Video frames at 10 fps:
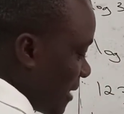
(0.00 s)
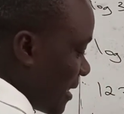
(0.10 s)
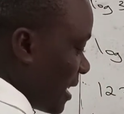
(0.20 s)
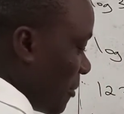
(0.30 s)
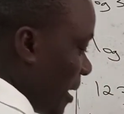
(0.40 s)
are
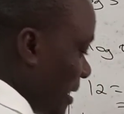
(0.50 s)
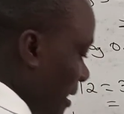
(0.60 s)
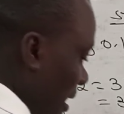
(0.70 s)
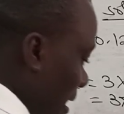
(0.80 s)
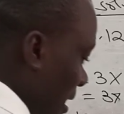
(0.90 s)
the same, I
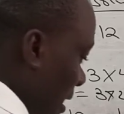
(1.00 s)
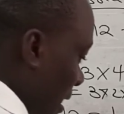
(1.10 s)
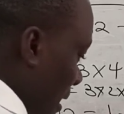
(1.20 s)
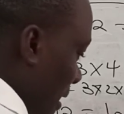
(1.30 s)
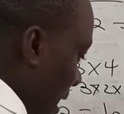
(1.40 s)
said
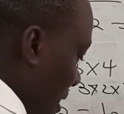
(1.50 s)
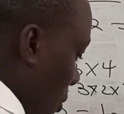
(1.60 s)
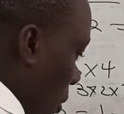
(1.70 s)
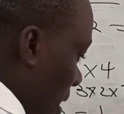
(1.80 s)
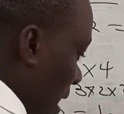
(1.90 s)
that's
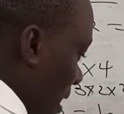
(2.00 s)
one.